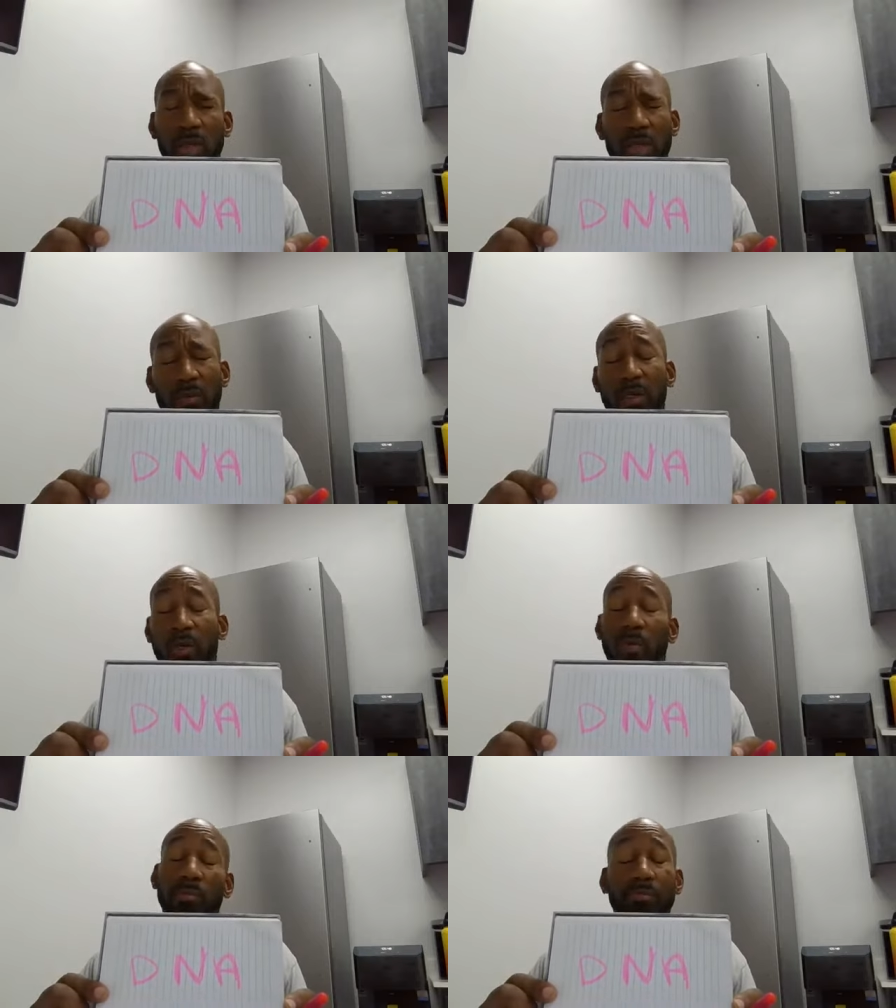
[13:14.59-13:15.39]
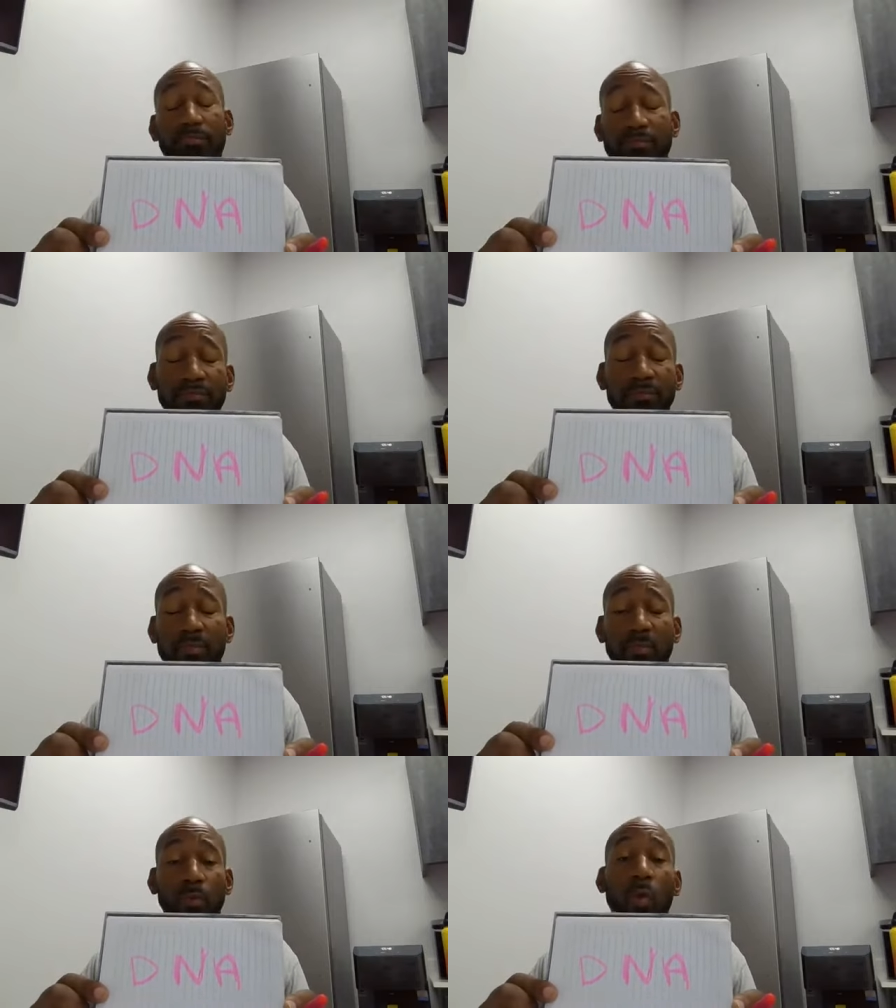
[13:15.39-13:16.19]
he didn't want to go
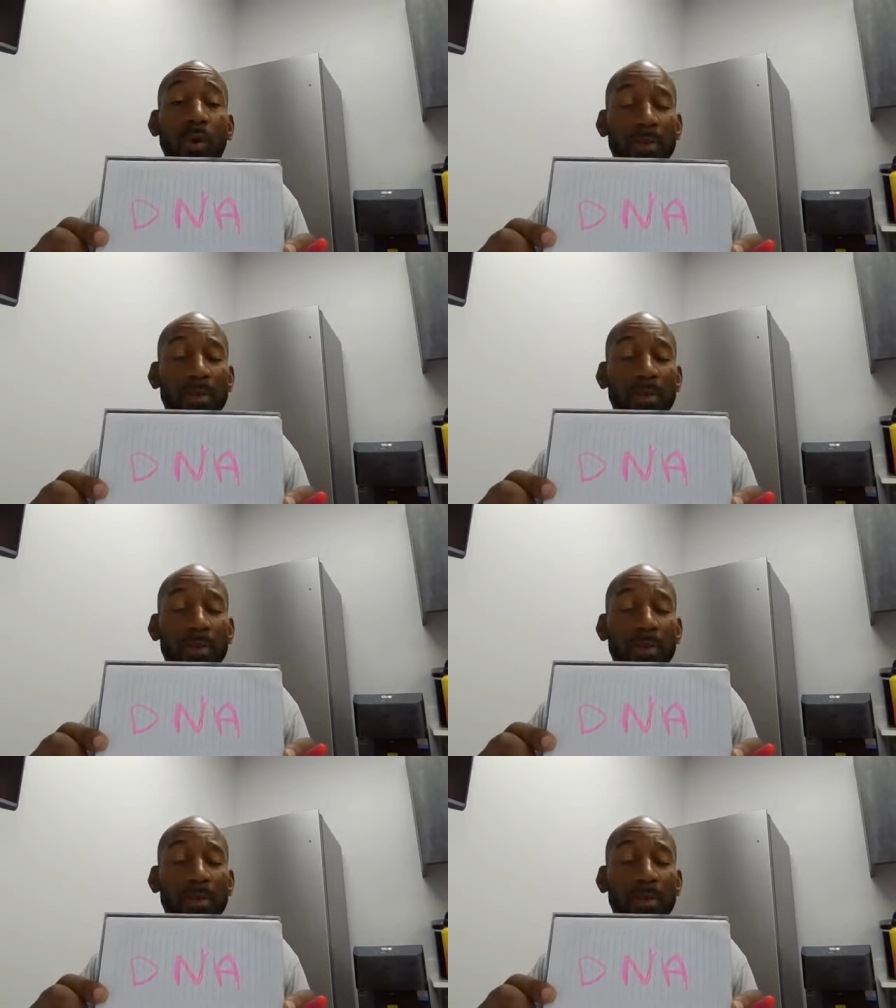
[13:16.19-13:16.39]
warn